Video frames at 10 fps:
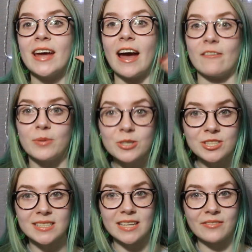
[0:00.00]
have
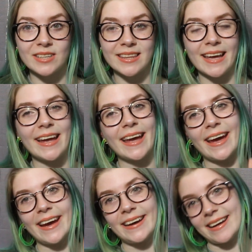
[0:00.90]
purchased everything
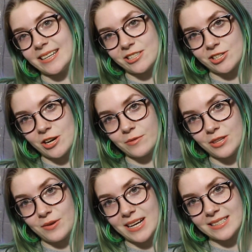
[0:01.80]
and I get to share
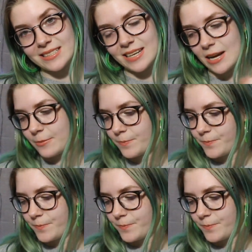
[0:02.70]
with you guys today.